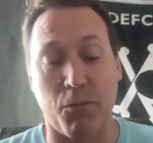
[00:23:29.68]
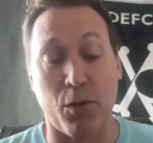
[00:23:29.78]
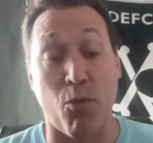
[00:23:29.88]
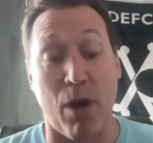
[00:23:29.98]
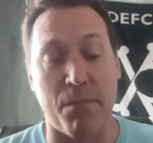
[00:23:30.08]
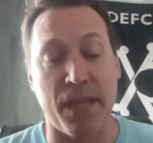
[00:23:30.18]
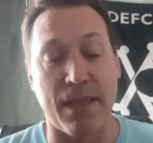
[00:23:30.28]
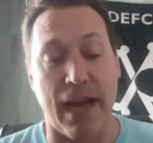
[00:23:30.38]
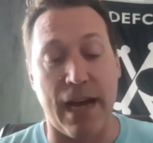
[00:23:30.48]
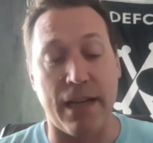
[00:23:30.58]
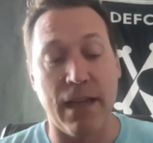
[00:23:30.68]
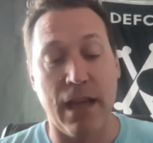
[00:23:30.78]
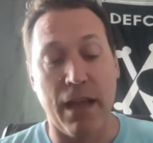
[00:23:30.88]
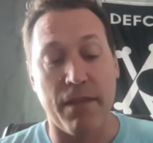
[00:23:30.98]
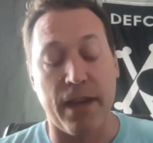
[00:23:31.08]
requirement that
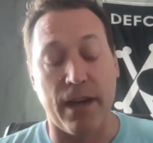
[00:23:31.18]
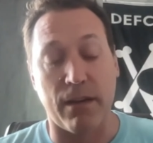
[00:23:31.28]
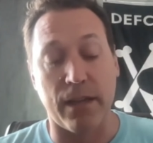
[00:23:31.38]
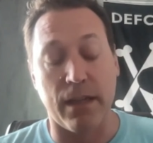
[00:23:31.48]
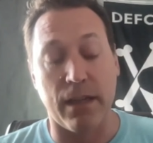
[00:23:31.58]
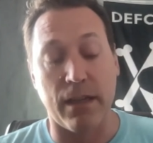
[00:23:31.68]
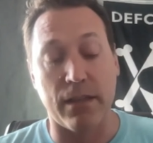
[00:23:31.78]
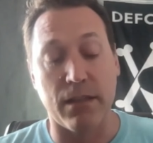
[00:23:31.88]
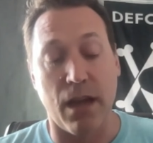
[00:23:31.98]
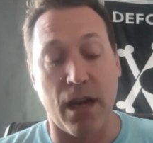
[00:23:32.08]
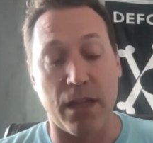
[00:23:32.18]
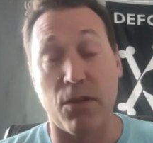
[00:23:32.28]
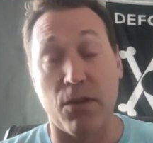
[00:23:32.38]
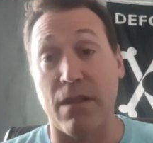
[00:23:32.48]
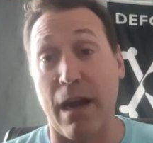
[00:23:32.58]
there is a
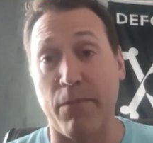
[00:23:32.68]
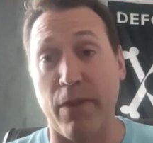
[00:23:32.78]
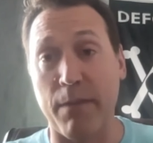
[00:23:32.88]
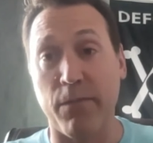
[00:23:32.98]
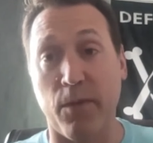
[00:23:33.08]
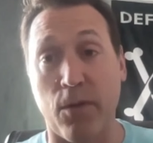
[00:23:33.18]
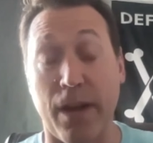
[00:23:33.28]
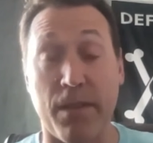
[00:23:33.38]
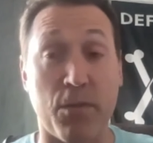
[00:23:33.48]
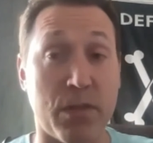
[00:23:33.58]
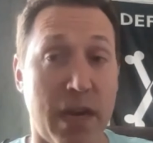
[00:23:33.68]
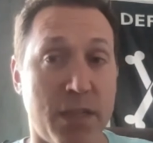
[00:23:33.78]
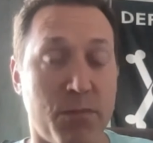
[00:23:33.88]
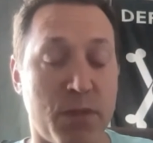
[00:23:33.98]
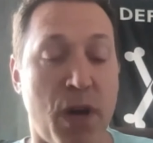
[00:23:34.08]
certain time frame for those
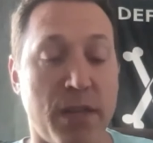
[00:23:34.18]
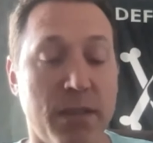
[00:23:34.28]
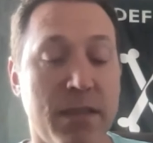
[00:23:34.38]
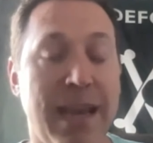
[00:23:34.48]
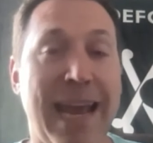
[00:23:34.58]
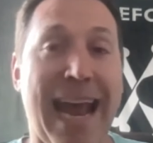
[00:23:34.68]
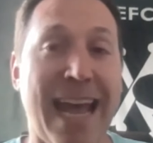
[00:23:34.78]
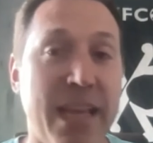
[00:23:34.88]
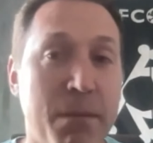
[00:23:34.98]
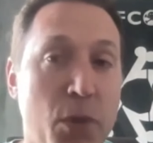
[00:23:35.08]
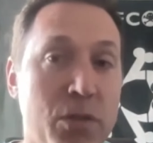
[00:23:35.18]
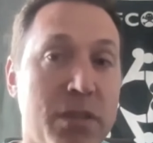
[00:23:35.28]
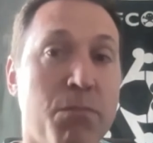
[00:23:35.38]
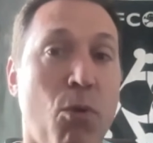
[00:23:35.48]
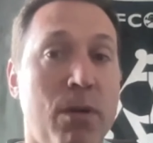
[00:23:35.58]
kinds of responses. And then
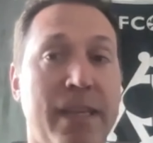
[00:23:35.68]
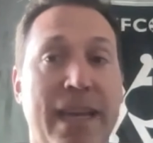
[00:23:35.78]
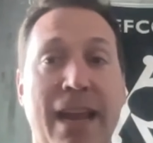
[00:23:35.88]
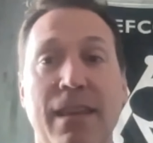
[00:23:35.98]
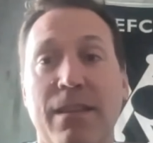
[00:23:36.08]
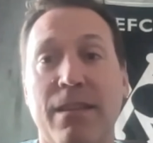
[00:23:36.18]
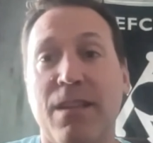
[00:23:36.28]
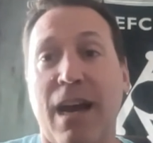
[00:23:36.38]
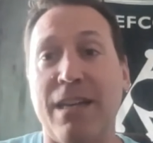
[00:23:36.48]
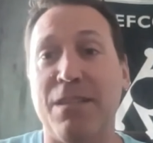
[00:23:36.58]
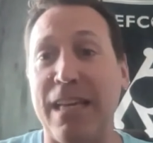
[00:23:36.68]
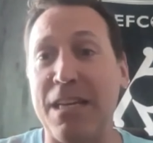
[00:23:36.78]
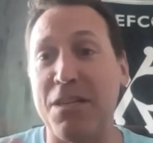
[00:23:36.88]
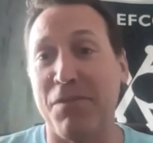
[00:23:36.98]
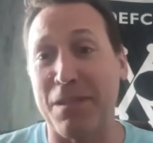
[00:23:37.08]
most importantly, and I think this ties to
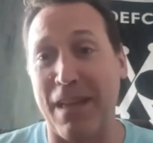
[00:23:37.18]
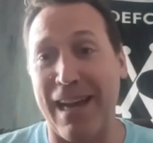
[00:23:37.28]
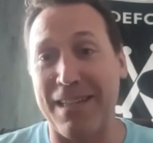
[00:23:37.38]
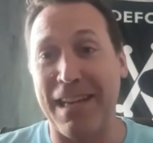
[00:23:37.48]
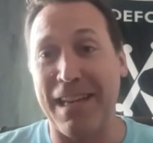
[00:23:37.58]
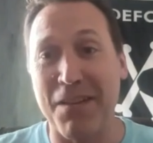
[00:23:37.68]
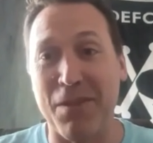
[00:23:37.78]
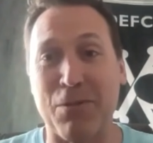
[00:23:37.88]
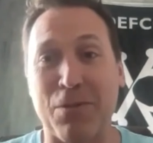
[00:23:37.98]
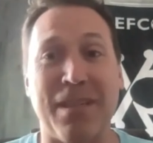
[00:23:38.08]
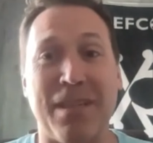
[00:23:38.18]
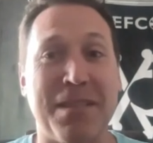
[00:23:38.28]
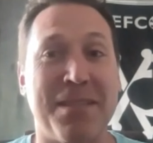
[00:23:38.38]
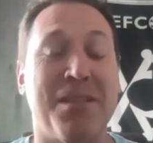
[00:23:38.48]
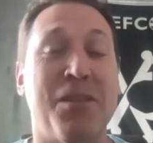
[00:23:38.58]
each of us as individual
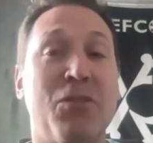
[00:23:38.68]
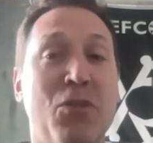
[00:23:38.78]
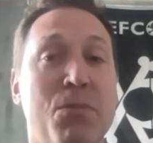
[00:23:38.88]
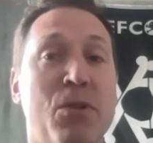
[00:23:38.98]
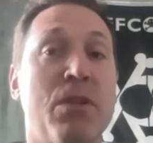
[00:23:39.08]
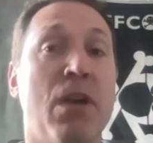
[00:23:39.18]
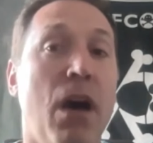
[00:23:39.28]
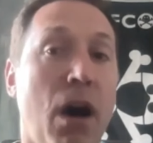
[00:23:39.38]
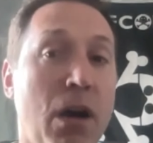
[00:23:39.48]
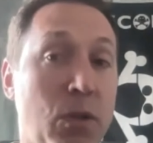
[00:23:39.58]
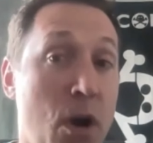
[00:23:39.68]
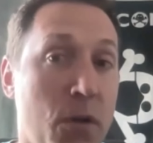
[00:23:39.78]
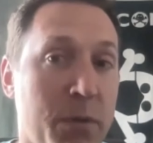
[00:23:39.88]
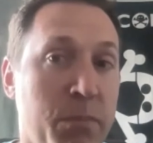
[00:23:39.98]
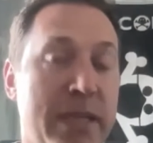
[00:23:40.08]
citizens and consumers,
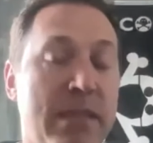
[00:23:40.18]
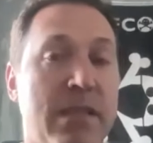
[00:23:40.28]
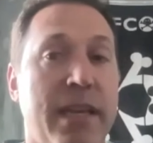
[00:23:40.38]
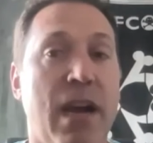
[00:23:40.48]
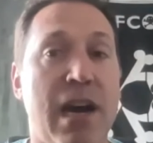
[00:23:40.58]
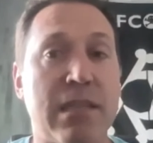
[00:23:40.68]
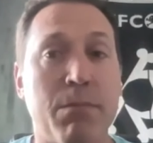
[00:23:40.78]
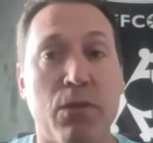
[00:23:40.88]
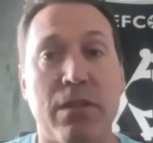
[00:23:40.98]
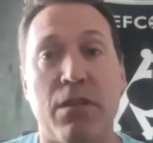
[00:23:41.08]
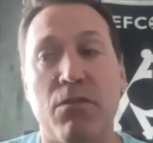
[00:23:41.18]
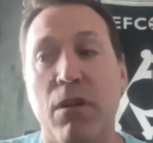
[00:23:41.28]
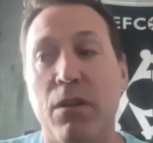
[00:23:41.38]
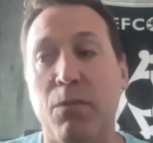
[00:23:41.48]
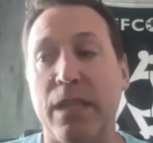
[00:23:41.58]
along with places like hospitals that
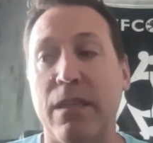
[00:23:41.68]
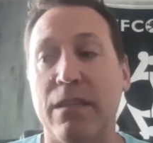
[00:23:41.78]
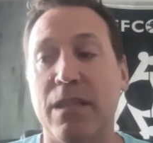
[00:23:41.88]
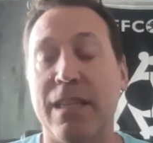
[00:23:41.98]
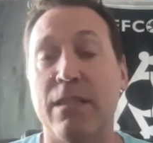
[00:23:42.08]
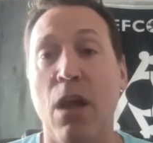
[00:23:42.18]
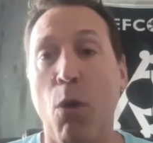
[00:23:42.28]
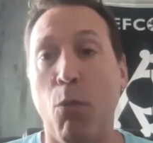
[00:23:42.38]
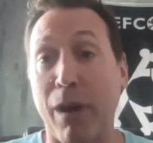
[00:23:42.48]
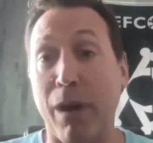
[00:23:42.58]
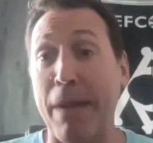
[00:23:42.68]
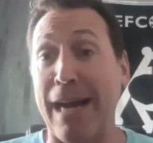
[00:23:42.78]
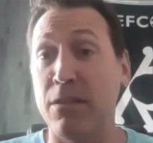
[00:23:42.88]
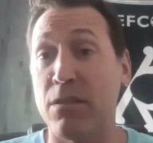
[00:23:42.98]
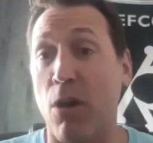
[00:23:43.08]
struggle with this, is where
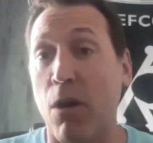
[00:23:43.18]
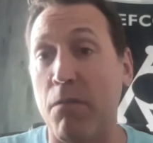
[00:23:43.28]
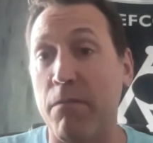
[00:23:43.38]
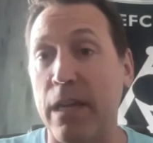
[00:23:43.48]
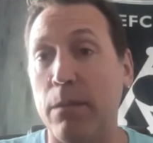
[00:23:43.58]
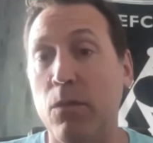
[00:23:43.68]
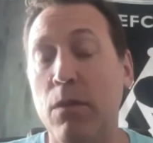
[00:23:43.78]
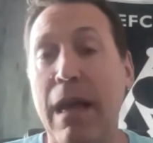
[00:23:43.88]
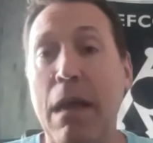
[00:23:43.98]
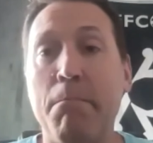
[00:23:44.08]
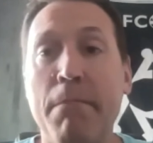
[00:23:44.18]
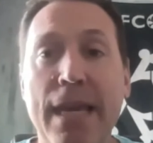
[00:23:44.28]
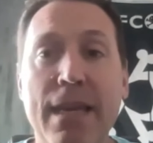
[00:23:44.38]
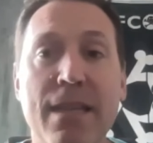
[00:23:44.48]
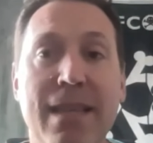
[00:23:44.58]
patches are available,
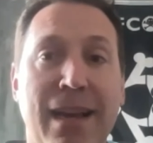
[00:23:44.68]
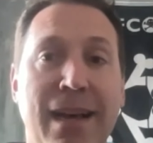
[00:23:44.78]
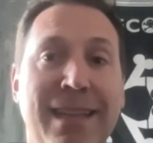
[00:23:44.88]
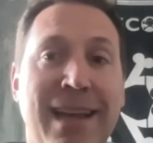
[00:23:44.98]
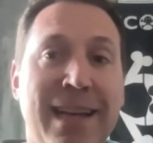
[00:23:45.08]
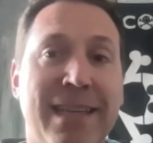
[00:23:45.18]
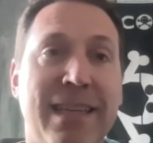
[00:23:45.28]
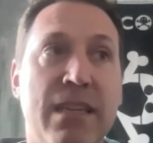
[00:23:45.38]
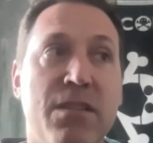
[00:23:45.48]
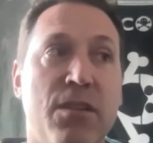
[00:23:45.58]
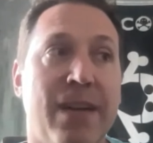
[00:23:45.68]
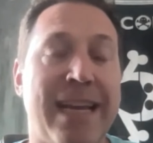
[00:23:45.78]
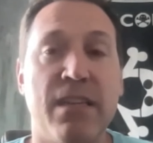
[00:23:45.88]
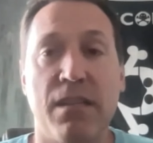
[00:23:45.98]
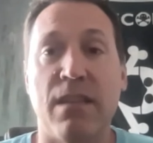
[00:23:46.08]
making that a lot easier
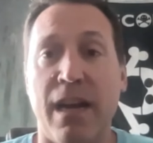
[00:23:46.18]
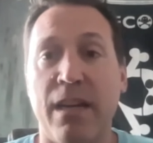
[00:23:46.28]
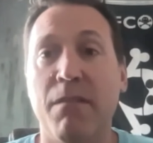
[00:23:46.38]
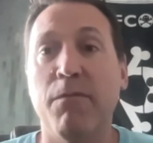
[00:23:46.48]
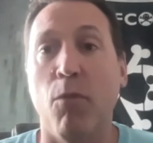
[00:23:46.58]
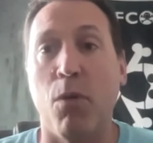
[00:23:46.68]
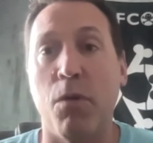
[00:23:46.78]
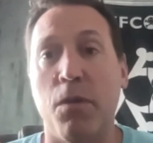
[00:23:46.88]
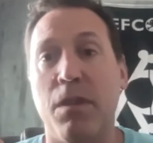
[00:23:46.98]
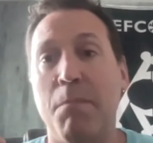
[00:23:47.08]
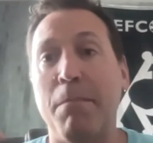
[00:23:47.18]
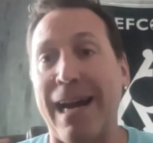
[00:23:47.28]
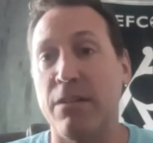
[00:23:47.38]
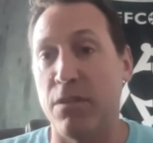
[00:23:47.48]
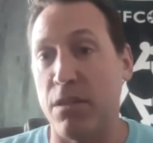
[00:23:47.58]
in designing for the
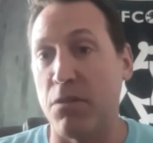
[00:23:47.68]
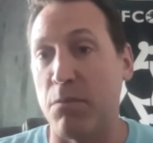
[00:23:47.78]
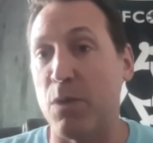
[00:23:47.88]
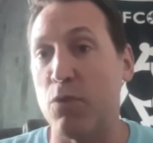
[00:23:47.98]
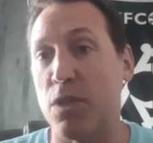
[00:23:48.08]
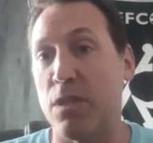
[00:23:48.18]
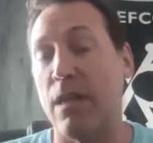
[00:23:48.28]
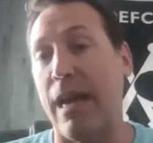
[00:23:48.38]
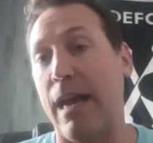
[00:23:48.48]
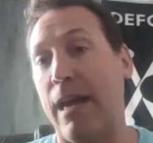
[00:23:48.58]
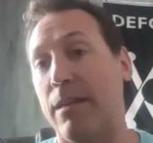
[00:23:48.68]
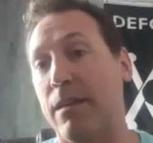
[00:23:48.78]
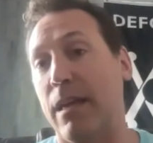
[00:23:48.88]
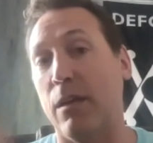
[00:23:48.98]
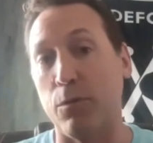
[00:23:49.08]
patch distribution
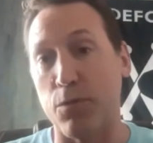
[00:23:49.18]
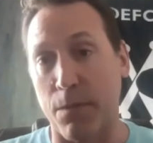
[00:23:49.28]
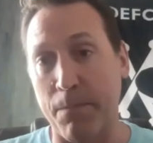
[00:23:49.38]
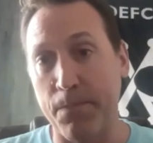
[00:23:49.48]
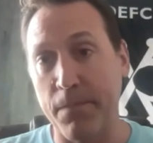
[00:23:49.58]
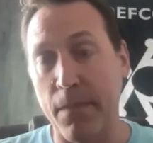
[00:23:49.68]
and inclusion.